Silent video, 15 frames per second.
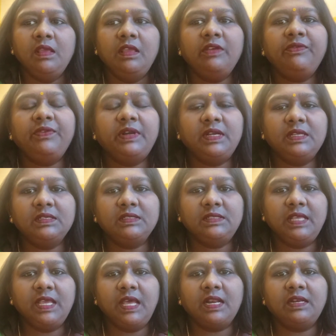If it is
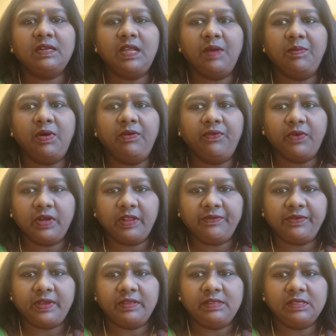they are in above
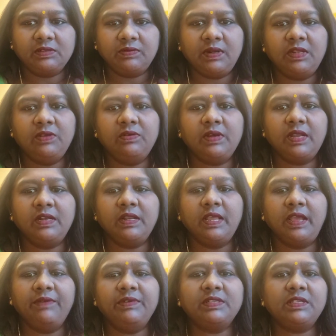45, this one you can
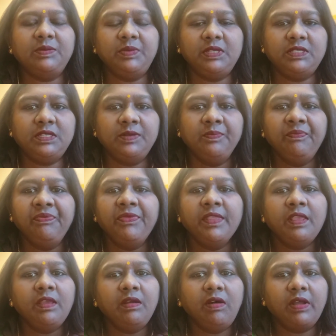have a CBG
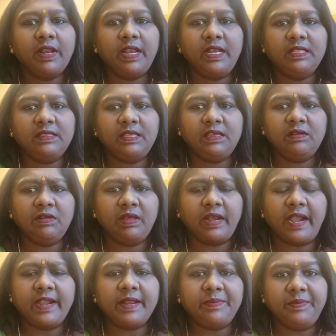or anything
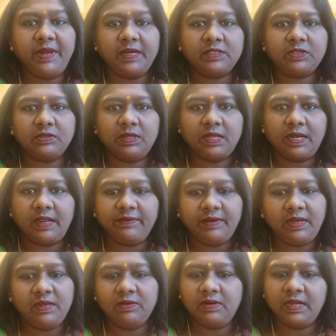random blood sugar
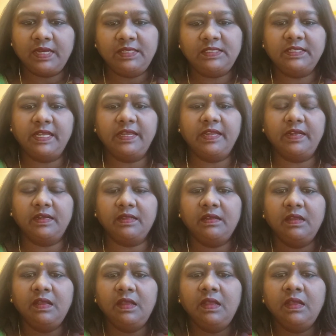level, you can check it.